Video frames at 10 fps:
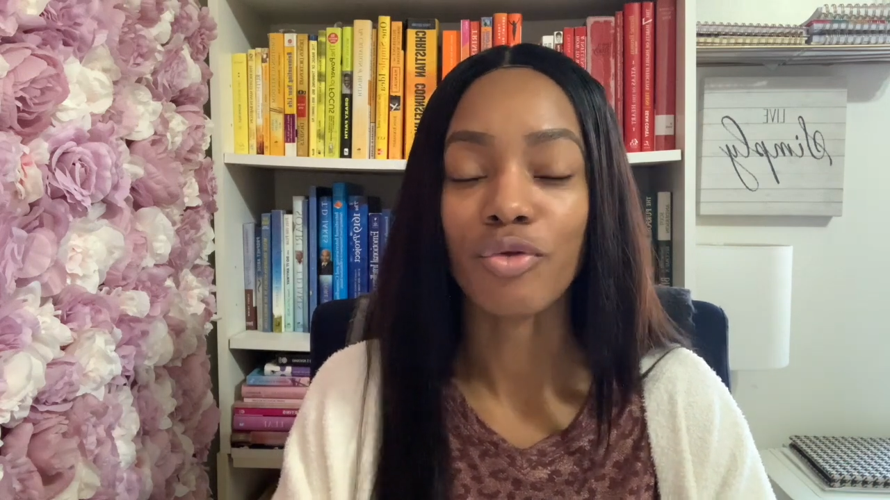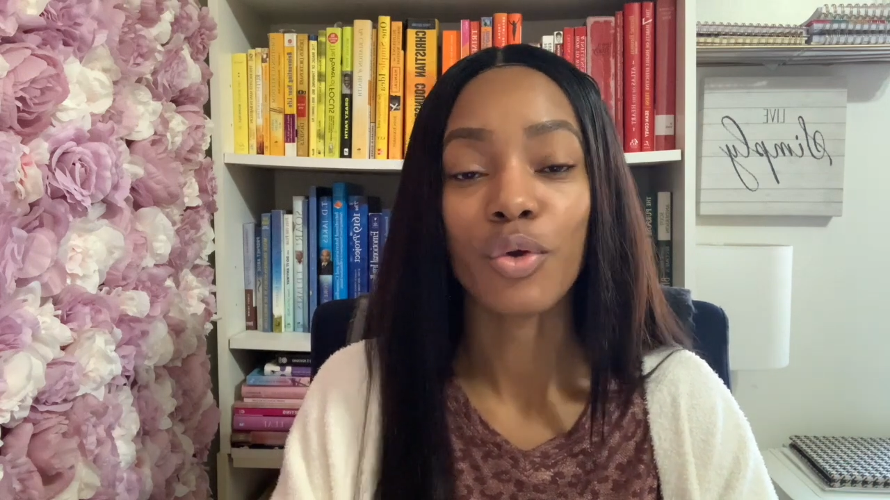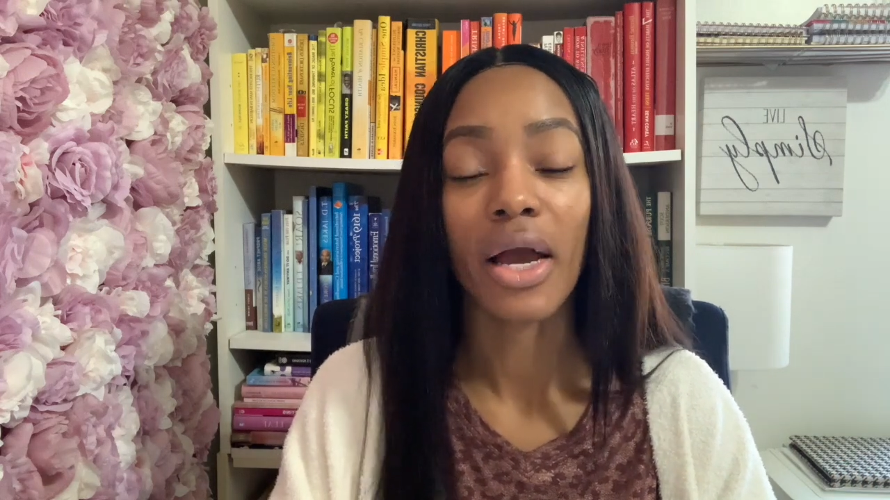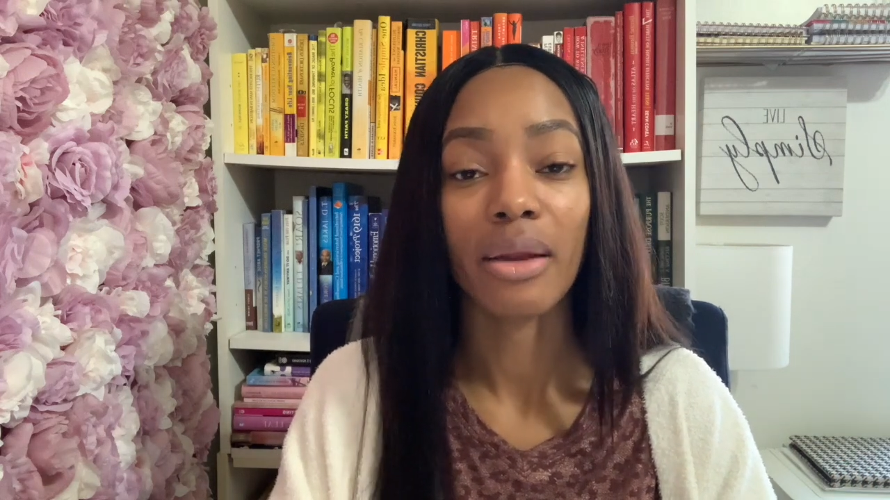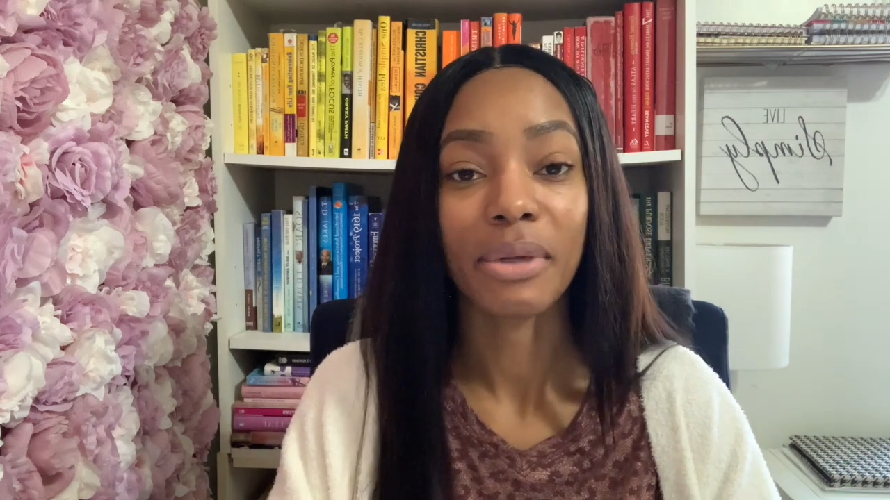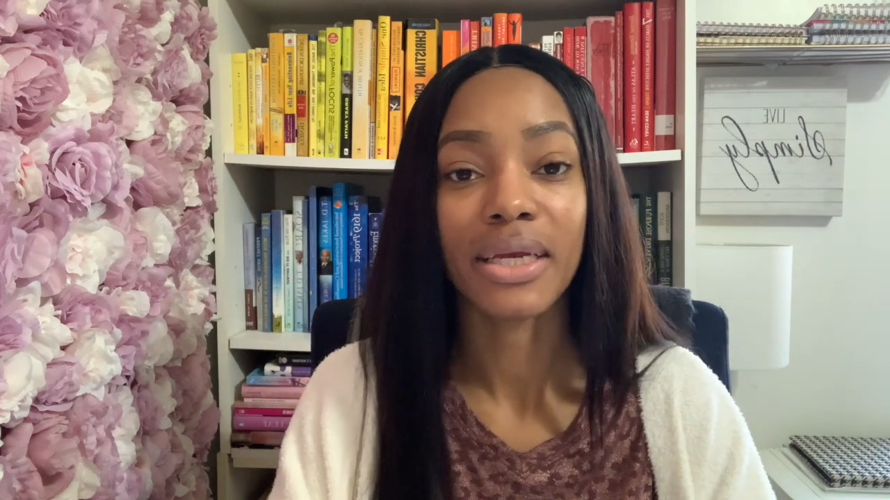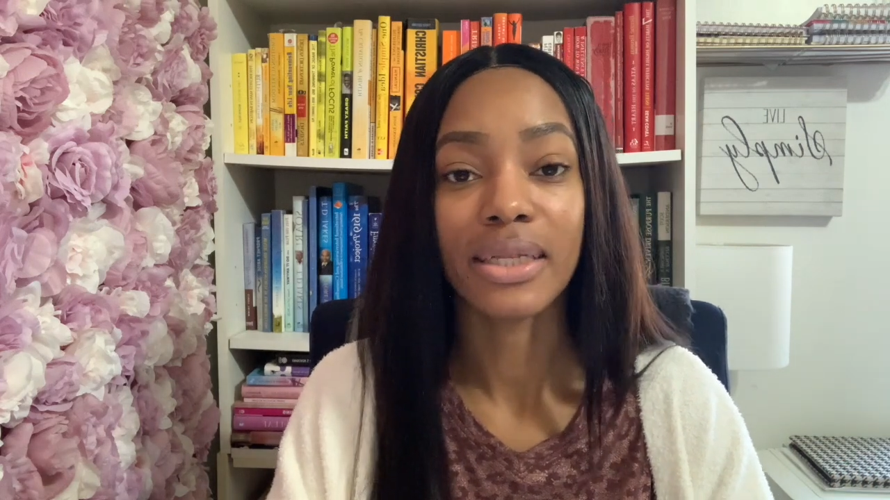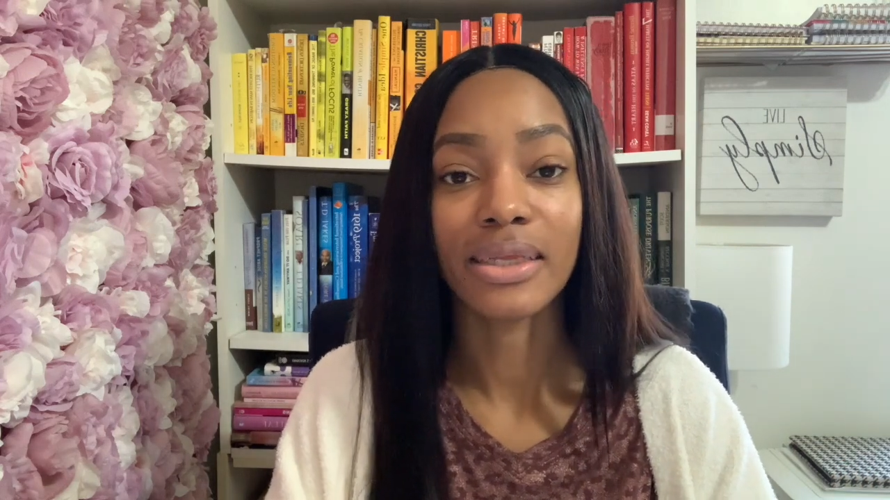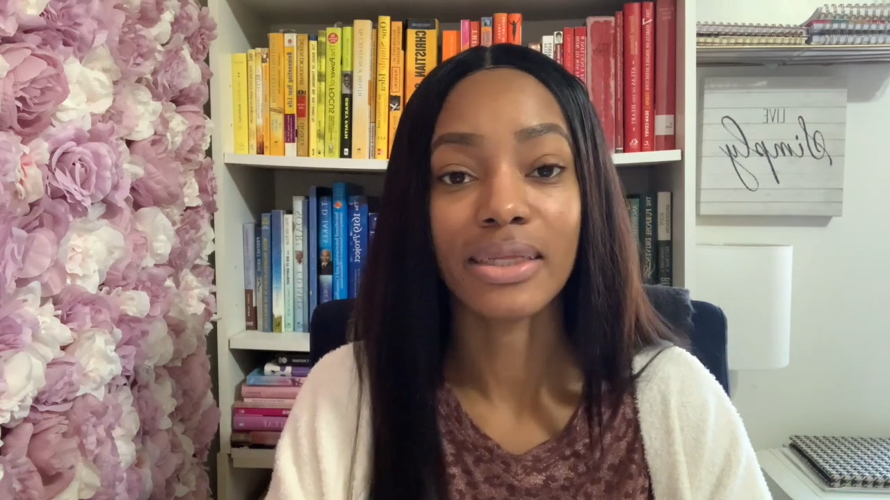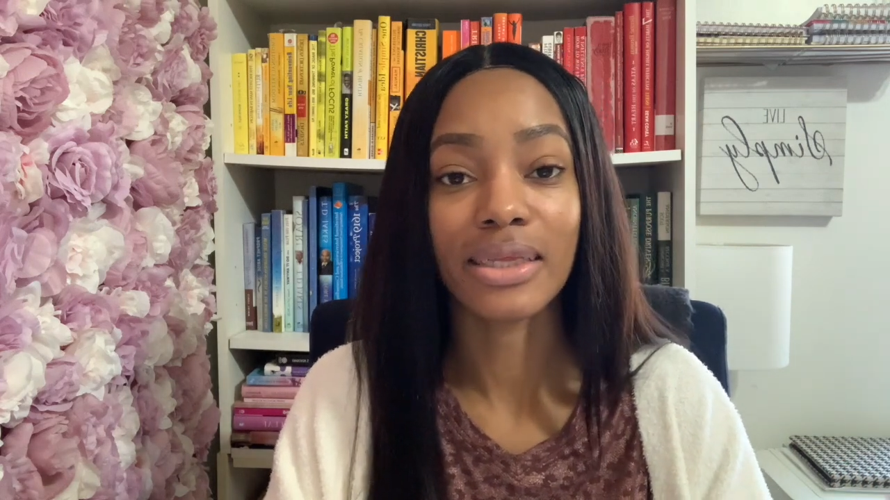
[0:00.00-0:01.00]
You got to begin
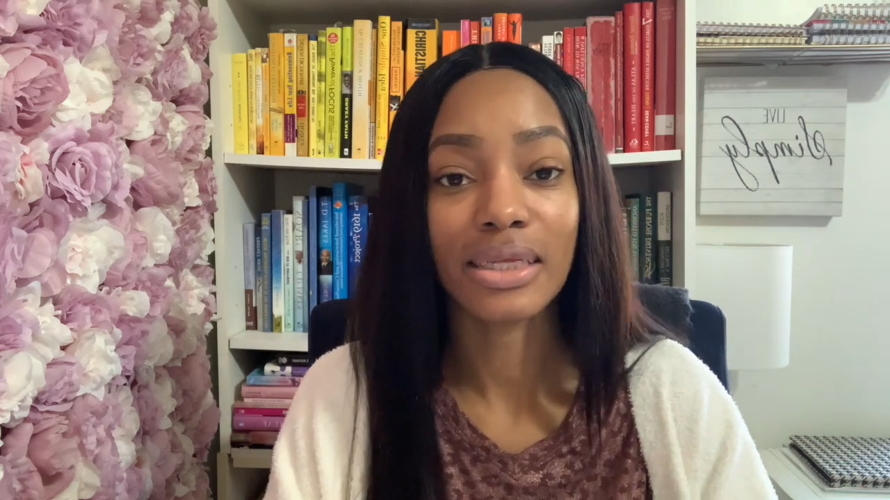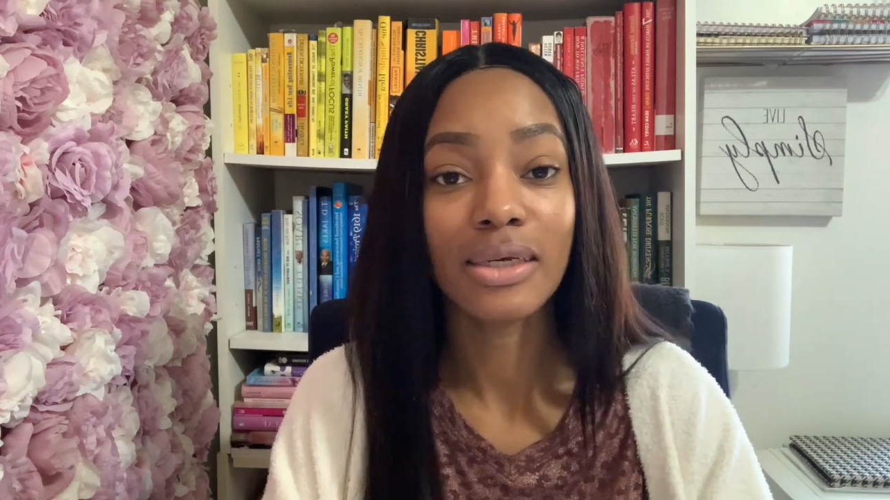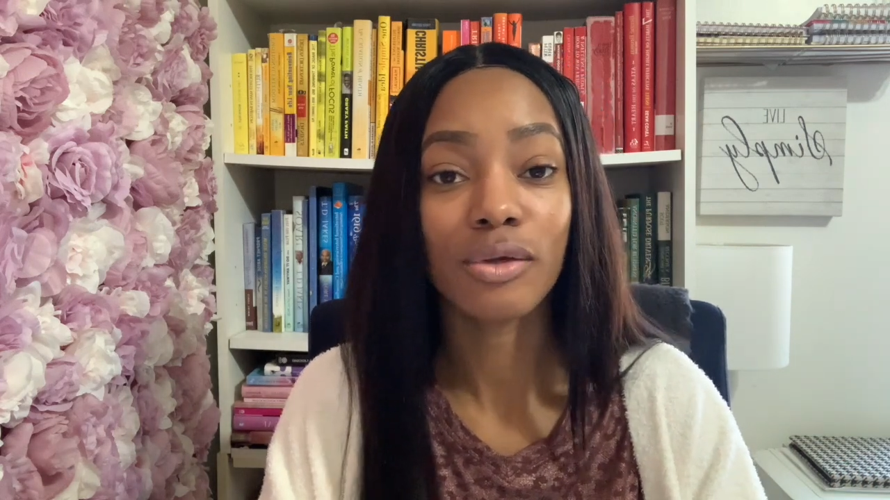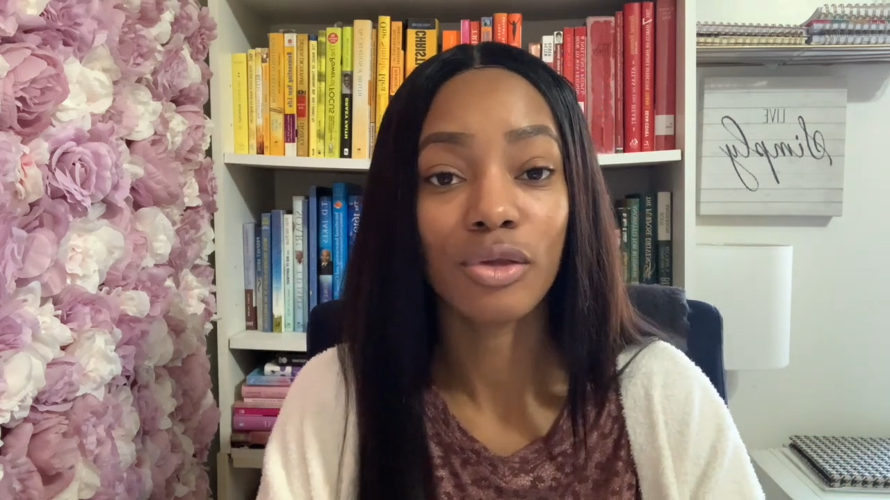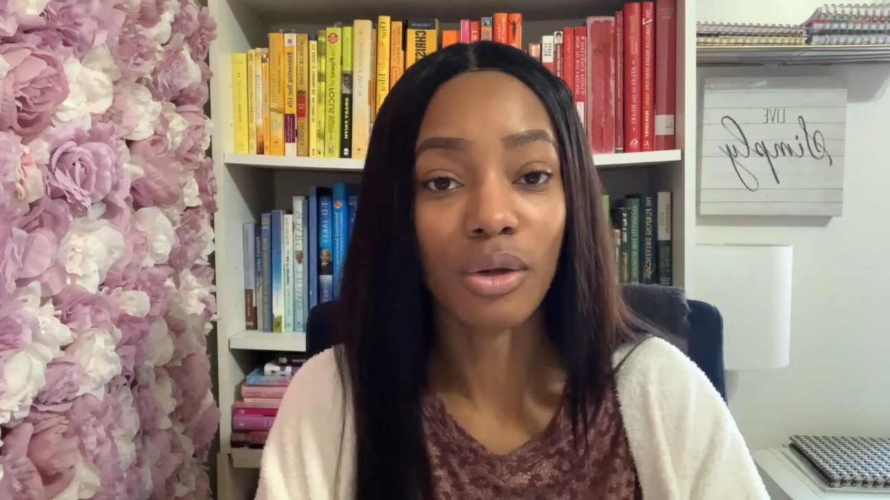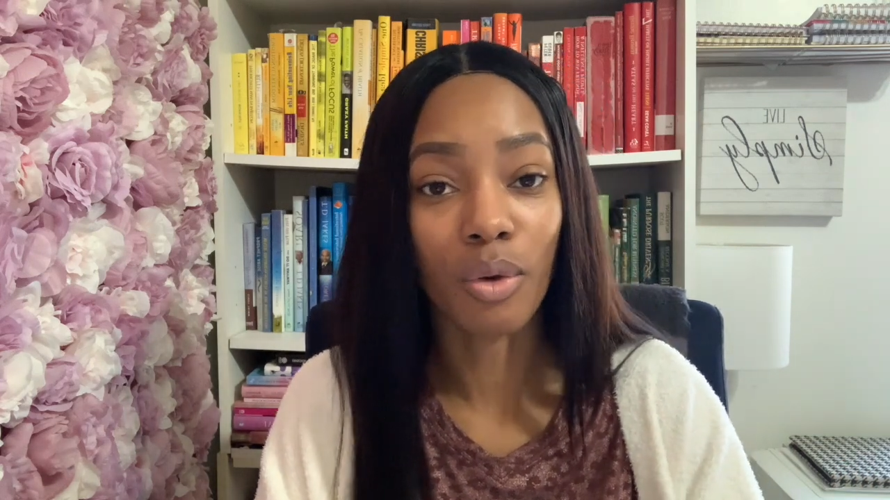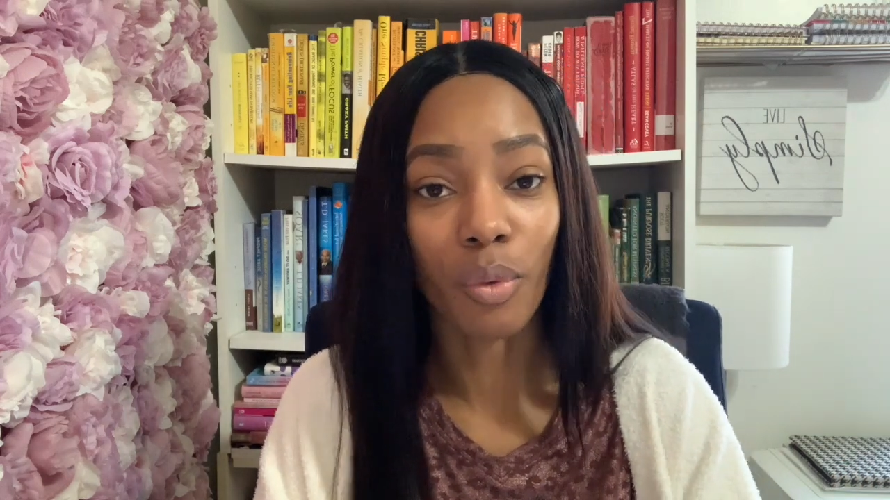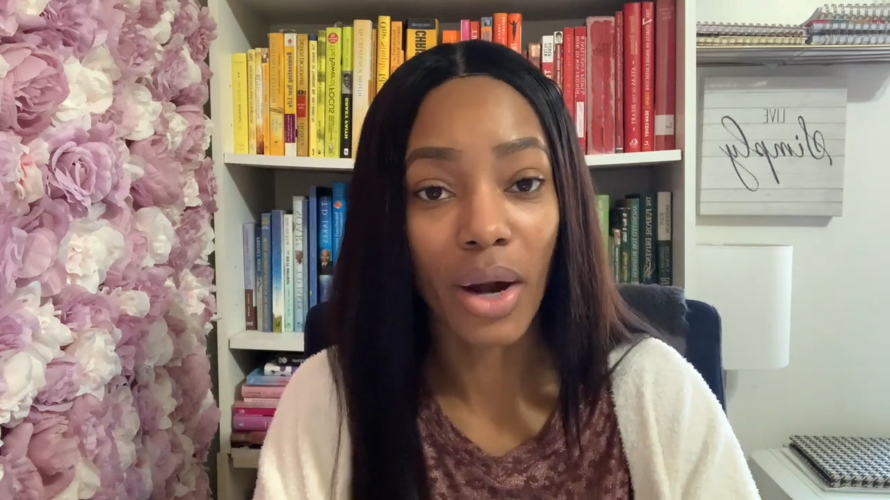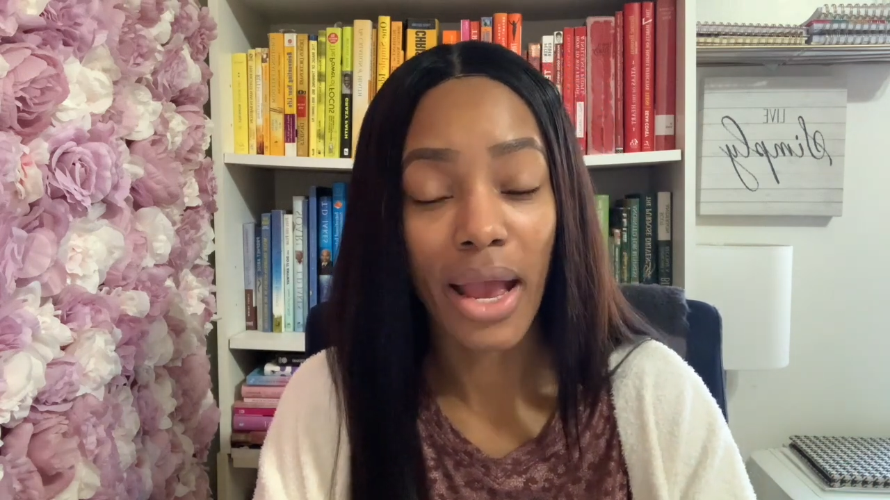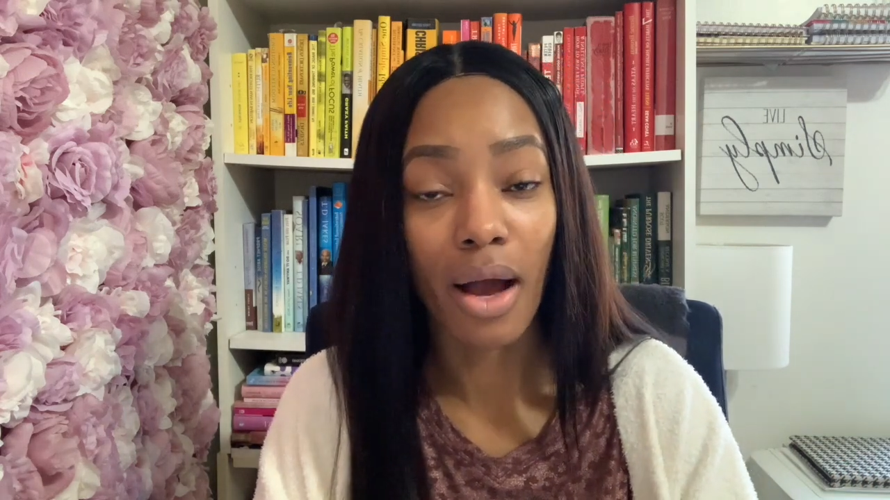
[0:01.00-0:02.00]
to till the
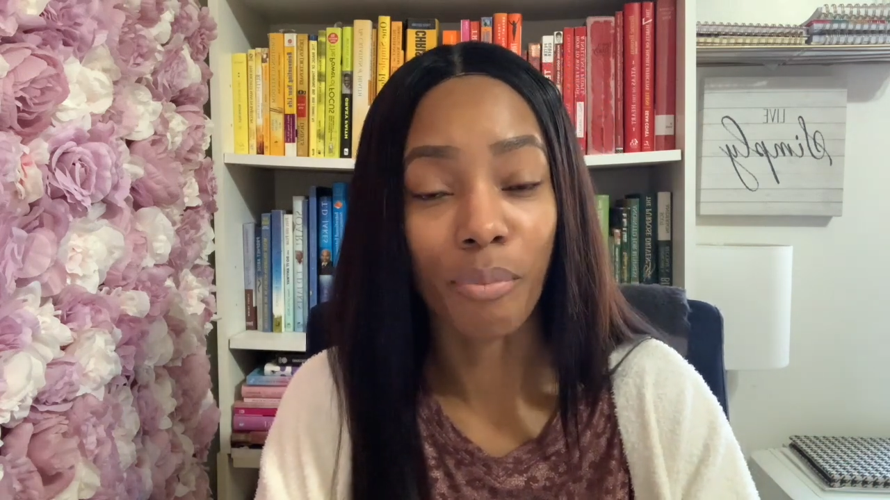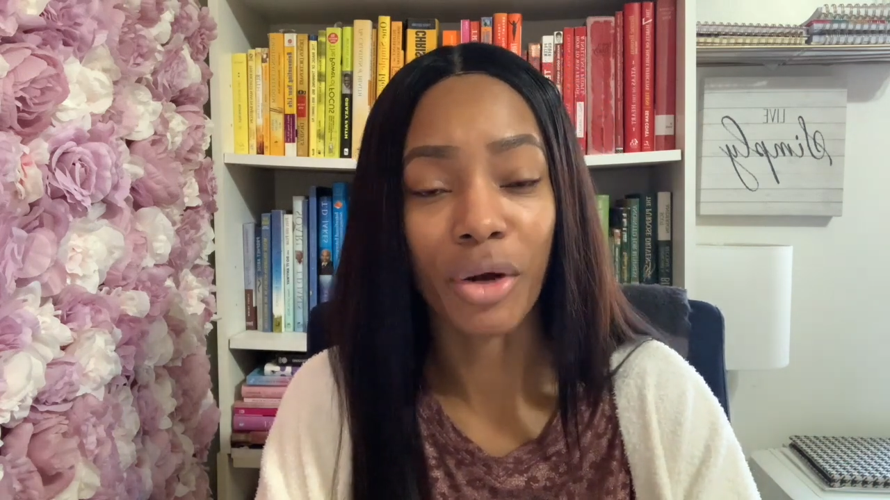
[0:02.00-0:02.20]
ground,